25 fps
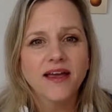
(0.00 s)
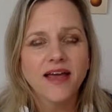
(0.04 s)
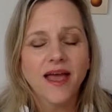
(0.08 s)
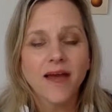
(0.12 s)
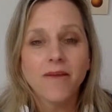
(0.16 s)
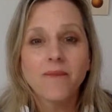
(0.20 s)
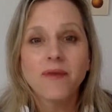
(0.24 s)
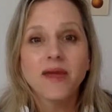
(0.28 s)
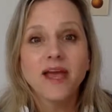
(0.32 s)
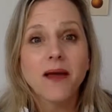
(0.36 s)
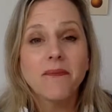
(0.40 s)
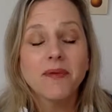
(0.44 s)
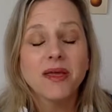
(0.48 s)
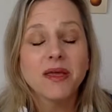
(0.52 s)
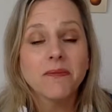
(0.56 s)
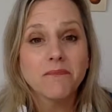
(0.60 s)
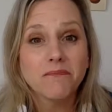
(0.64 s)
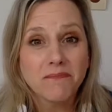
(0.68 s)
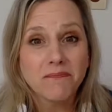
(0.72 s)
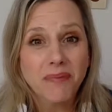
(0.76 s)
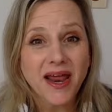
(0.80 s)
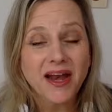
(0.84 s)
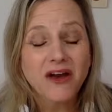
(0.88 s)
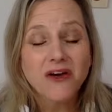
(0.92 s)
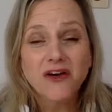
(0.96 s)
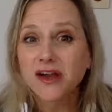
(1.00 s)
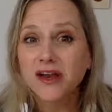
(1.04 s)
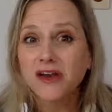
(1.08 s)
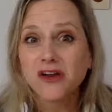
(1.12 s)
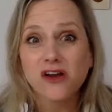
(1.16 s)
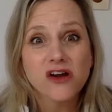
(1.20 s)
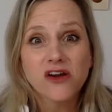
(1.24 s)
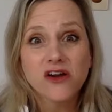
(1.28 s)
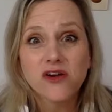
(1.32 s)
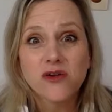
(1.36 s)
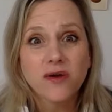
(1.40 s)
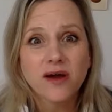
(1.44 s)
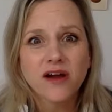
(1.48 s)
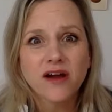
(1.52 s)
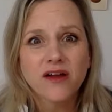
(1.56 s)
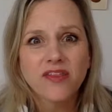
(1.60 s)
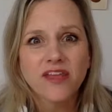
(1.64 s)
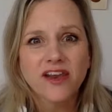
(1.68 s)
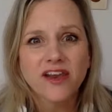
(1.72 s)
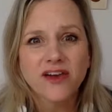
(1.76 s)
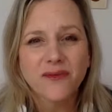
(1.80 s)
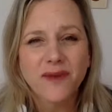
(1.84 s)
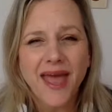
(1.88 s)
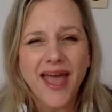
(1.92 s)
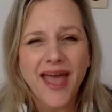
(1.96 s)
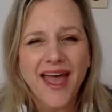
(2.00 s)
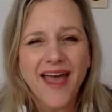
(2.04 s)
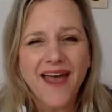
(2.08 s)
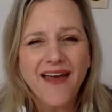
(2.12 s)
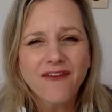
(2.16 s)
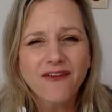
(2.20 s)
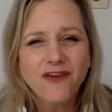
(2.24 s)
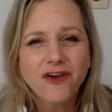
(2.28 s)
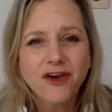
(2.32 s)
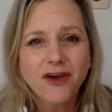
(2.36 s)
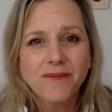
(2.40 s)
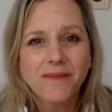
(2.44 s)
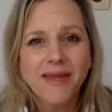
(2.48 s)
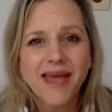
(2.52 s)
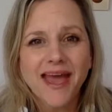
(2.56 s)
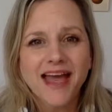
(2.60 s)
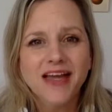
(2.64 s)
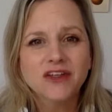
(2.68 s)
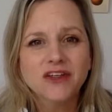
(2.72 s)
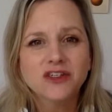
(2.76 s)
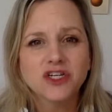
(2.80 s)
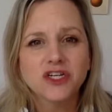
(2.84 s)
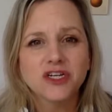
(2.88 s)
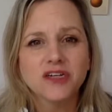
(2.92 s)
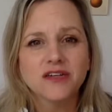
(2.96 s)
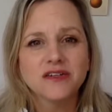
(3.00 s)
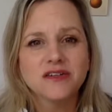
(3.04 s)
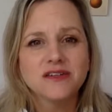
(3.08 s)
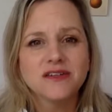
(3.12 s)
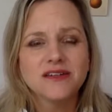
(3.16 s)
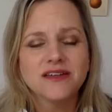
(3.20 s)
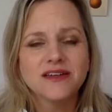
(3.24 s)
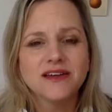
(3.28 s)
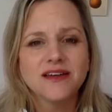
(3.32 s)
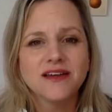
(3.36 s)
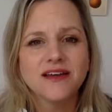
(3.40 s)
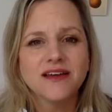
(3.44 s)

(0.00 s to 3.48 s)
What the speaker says: and becoming better in your career than you ever imagined.